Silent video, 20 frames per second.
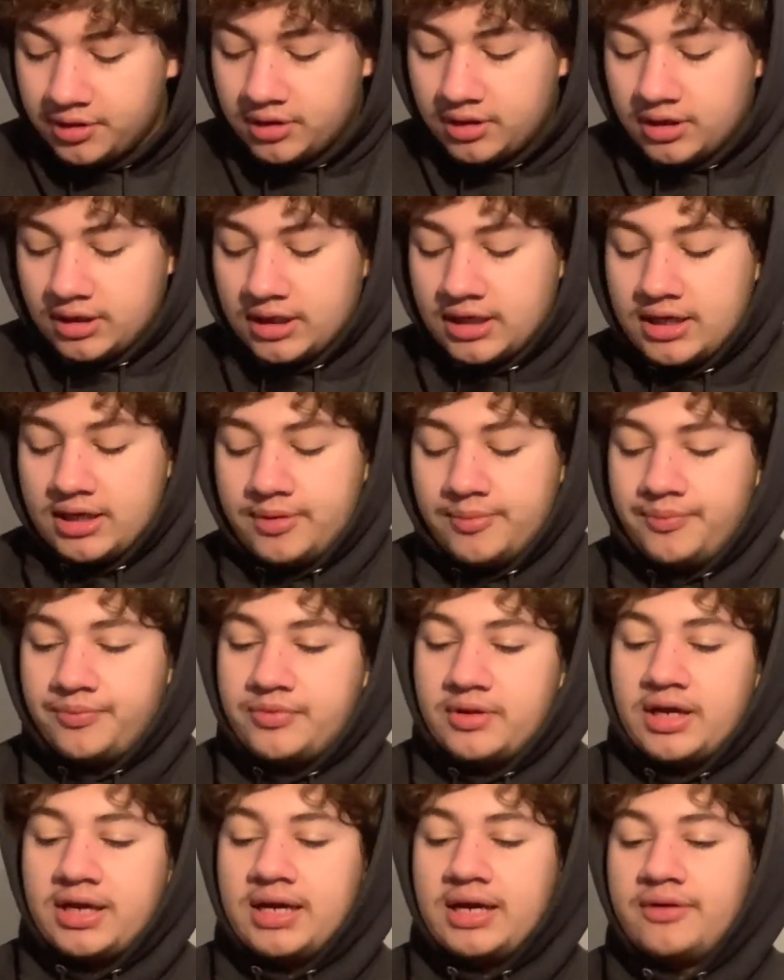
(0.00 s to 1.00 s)

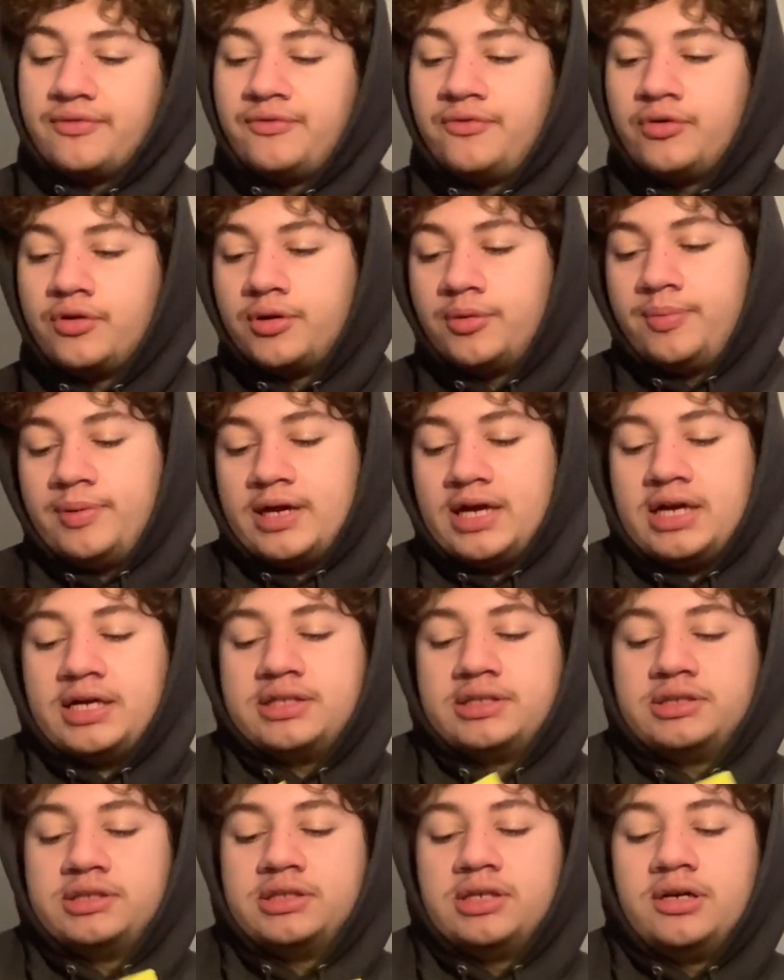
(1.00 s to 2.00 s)
I got 4
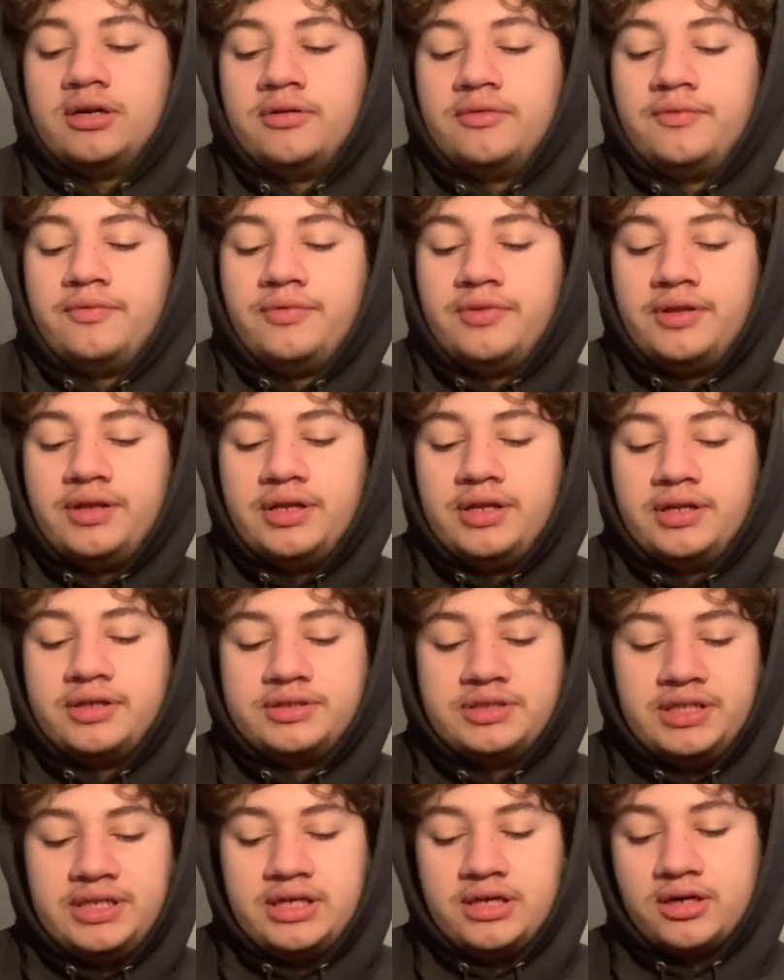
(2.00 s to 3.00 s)
packs of the
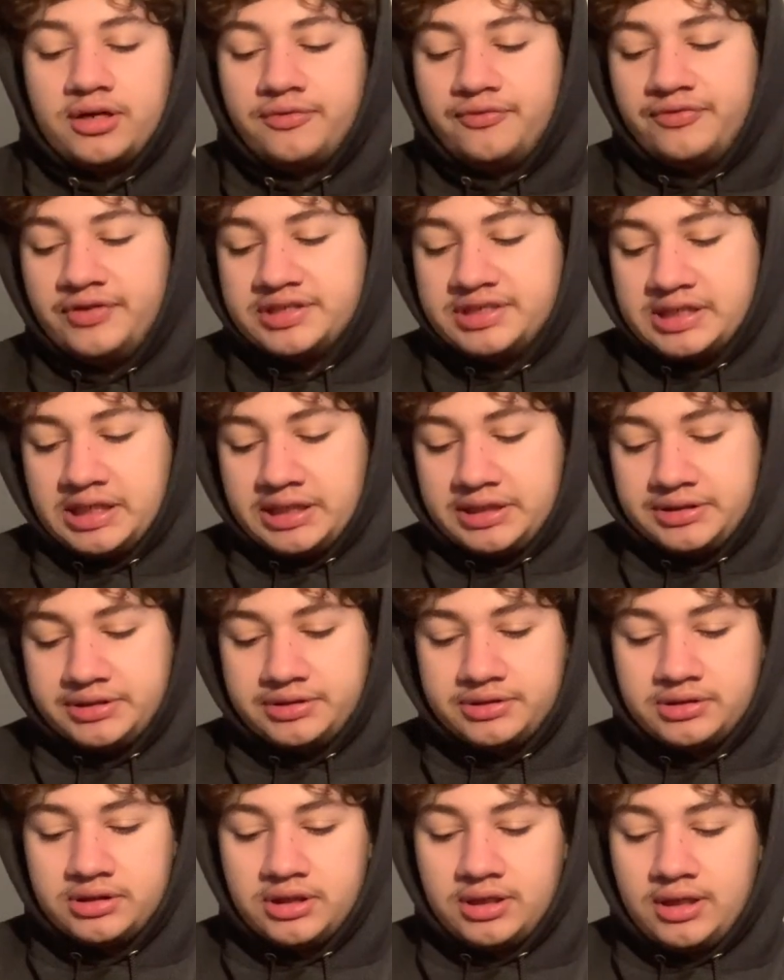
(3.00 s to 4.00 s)
Seaguar InvizX.
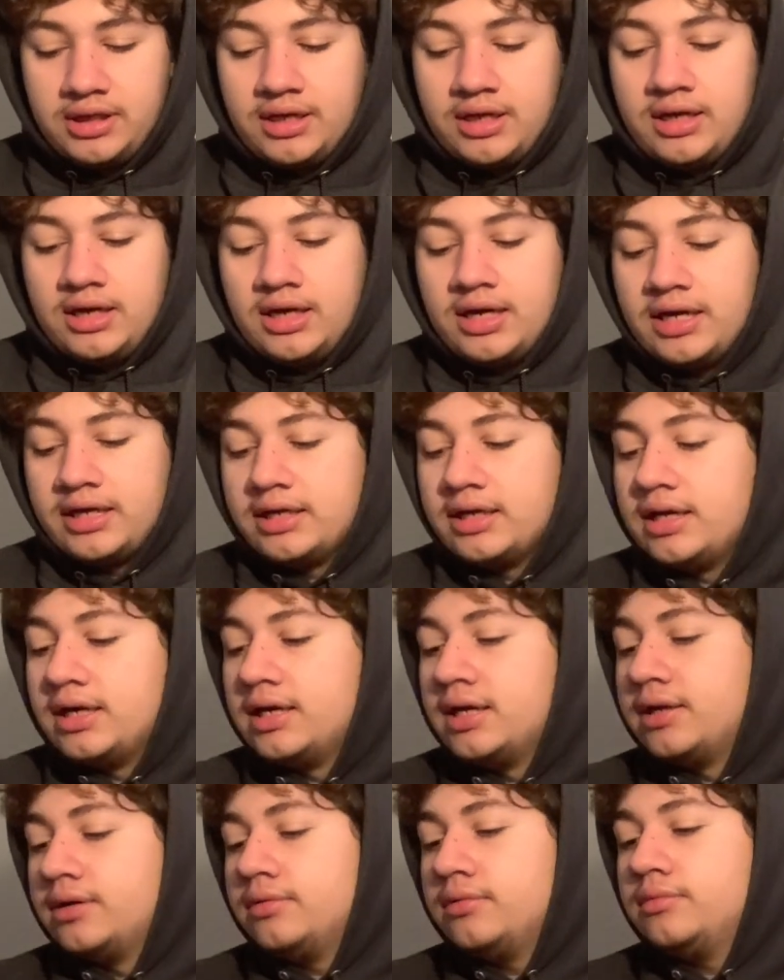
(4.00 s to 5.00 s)
I
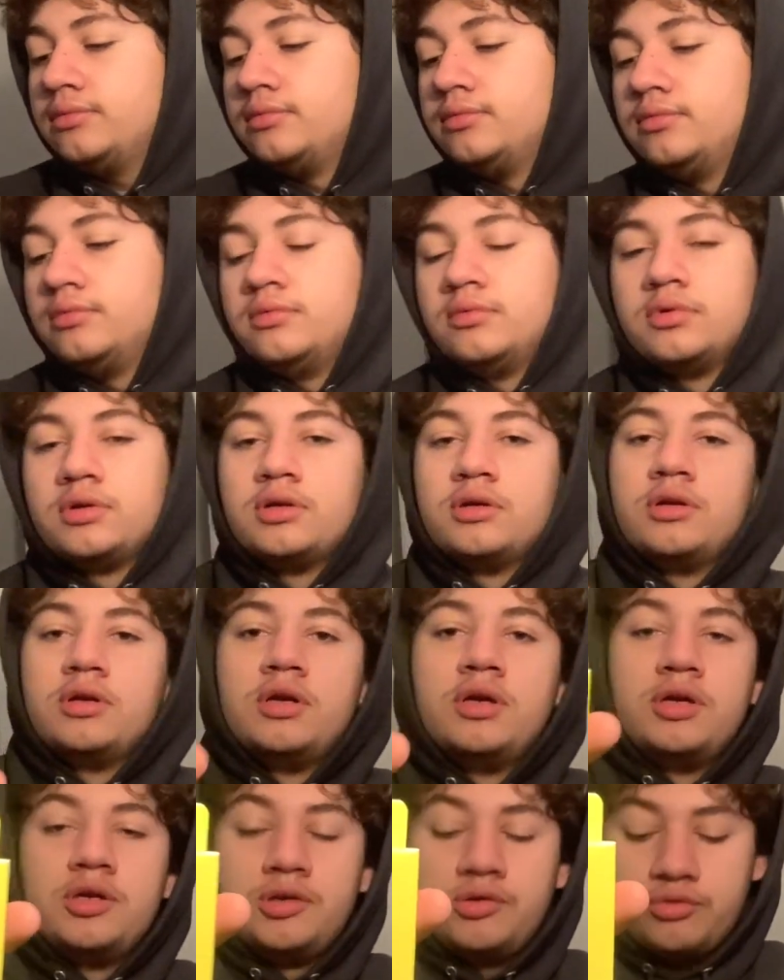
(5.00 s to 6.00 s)
got
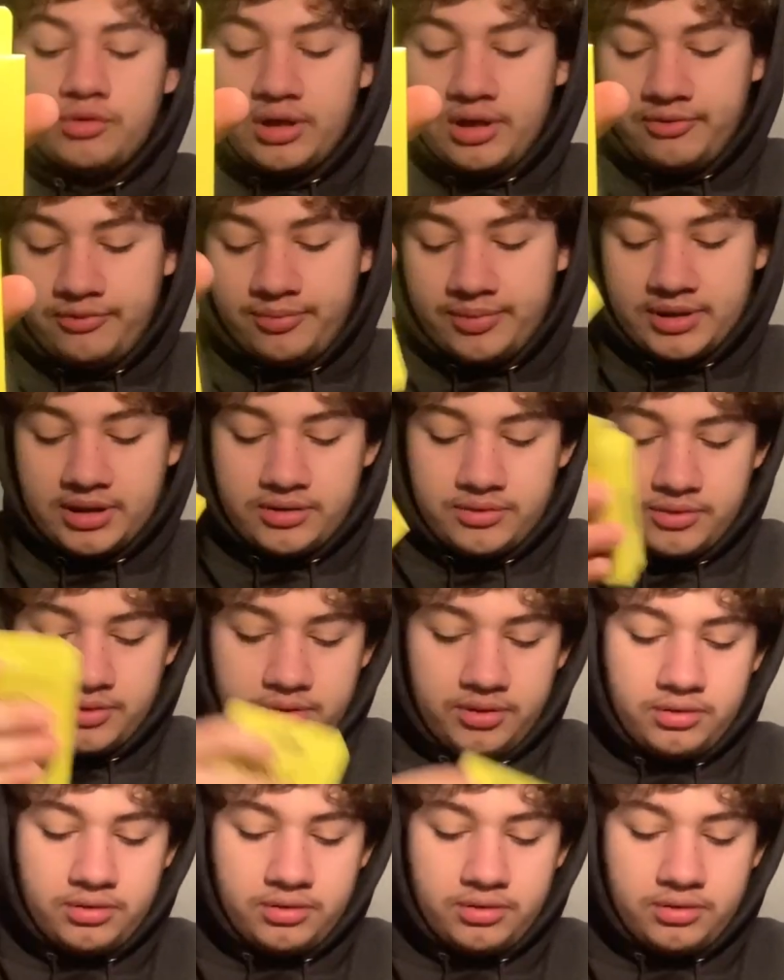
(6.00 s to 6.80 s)
12 pound,